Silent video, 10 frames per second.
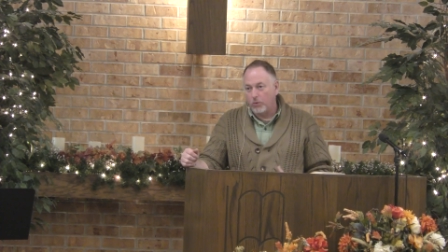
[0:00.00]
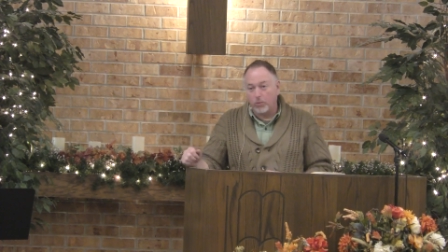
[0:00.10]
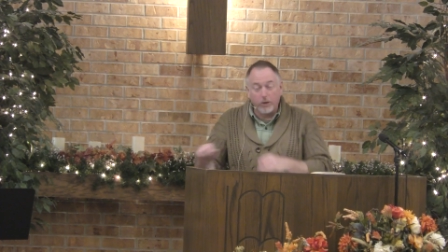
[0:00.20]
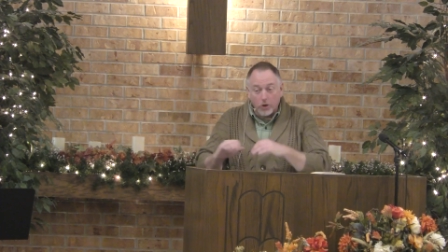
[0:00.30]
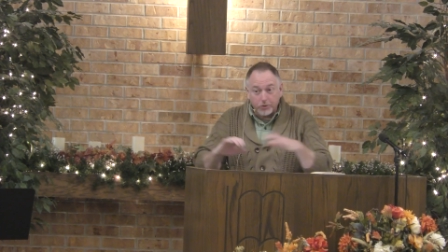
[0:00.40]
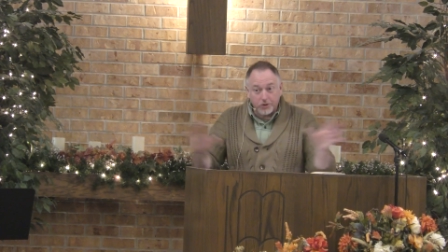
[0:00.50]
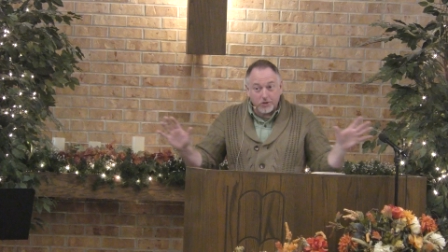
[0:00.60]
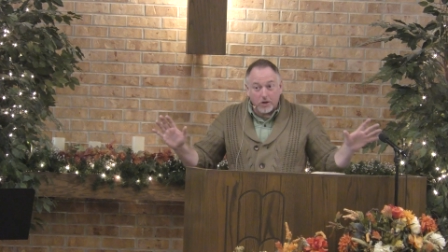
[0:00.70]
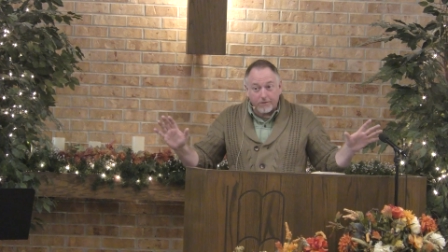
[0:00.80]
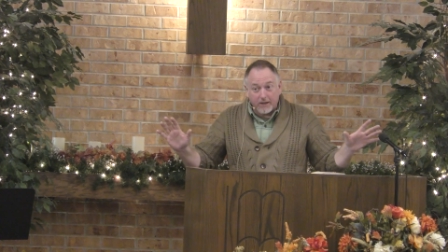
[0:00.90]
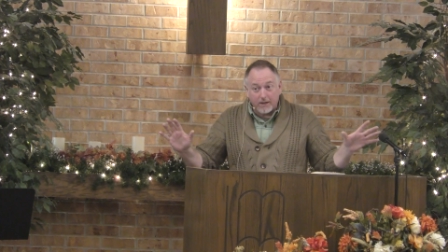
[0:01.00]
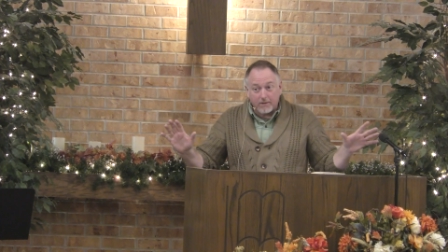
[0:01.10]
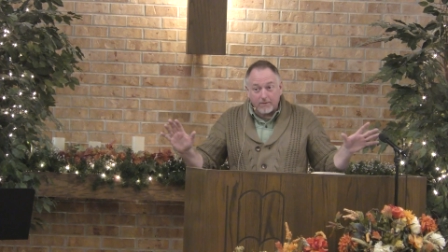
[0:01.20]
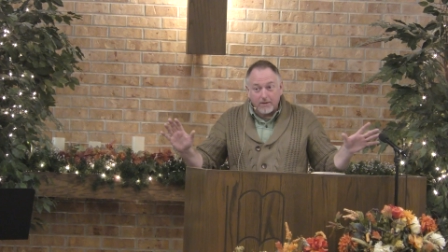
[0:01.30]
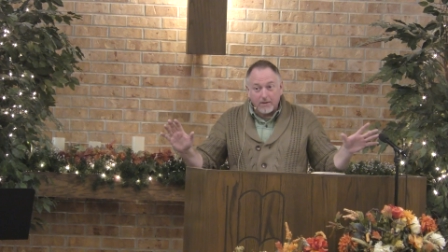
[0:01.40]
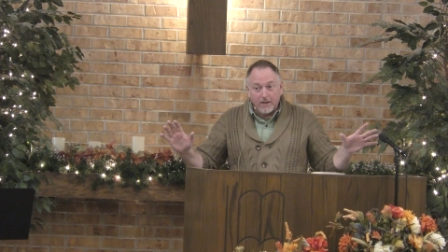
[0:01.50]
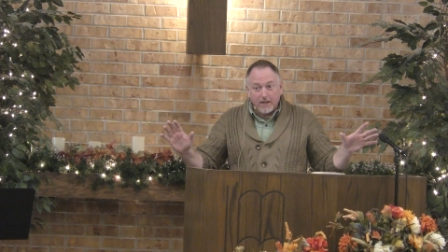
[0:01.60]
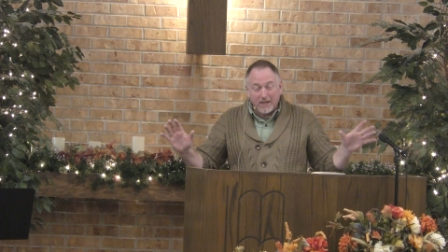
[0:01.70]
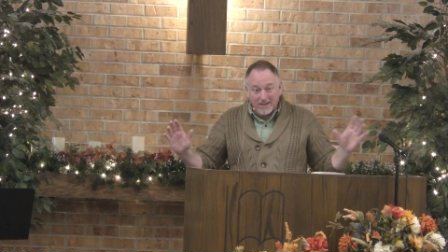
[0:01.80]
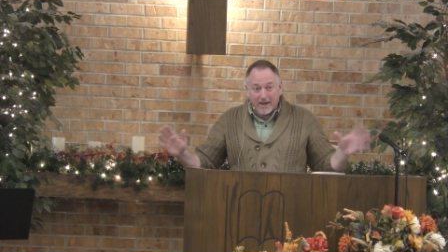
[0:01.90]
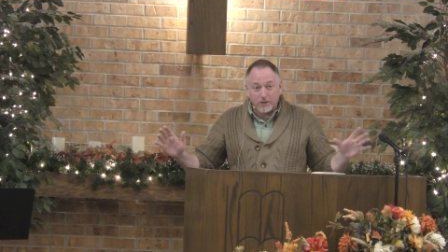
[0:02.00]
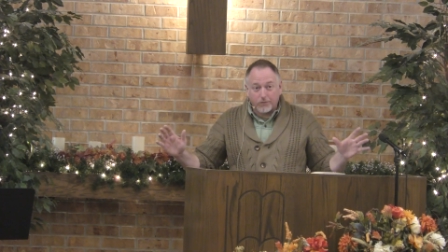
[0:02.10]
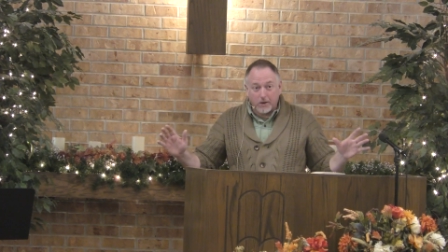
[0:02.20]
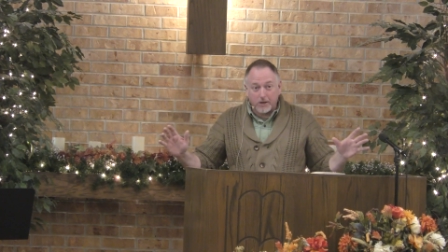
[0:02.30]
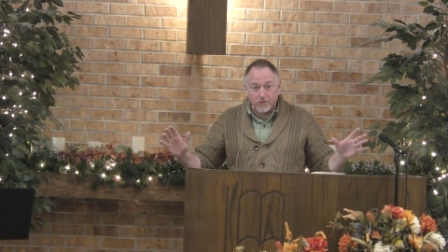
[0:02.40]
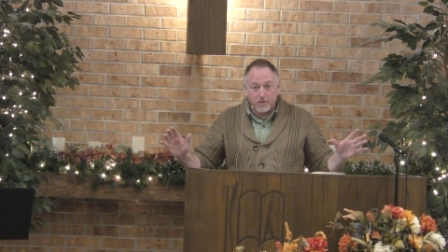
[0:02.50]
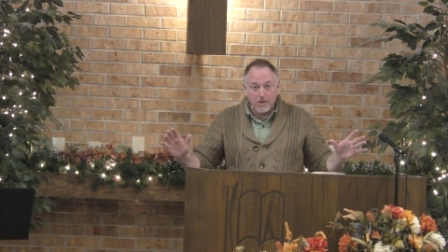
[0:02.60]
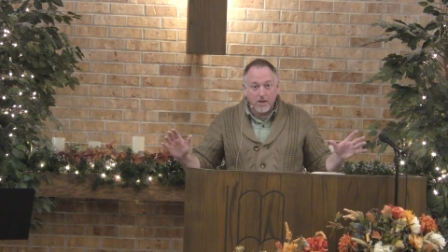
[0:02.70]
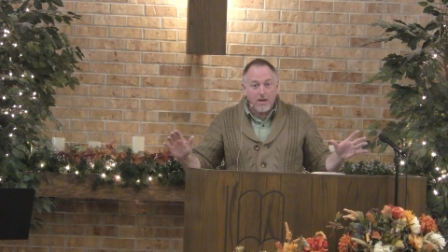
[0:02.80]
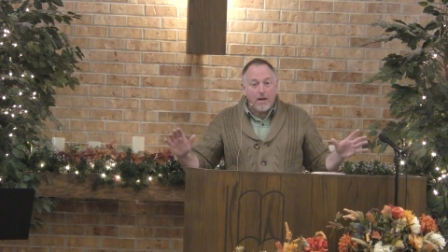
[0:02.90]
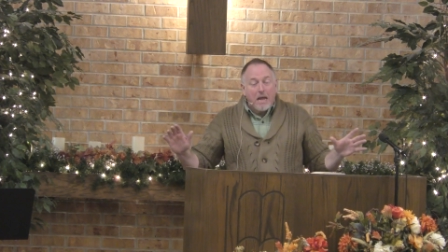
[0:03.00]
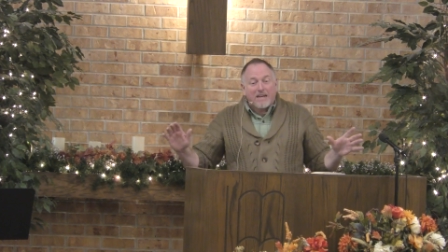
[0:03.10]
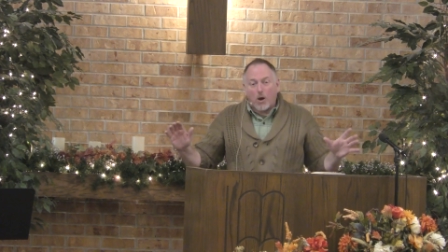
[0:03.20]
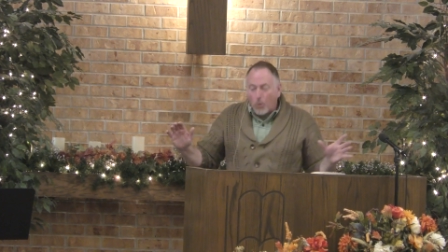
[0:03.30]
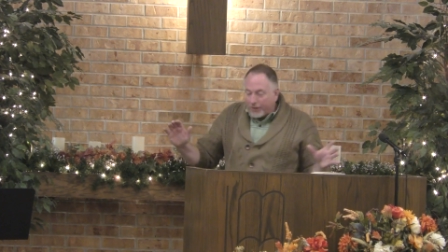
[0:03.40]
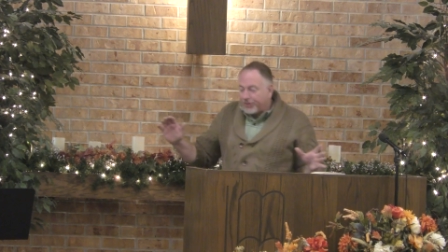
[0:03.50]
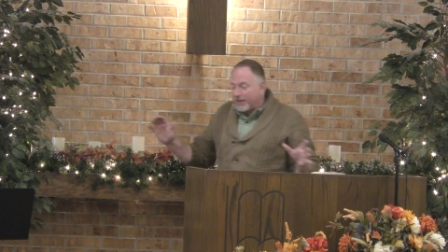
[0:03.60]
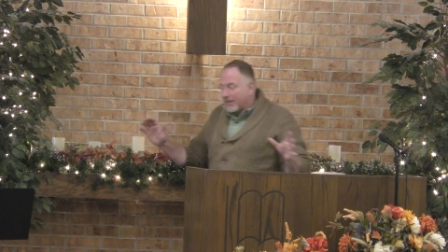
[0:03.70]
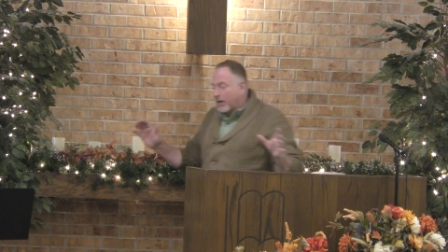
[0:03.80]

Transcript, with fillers: When we don't deserve it, He dies for us. Now, one thing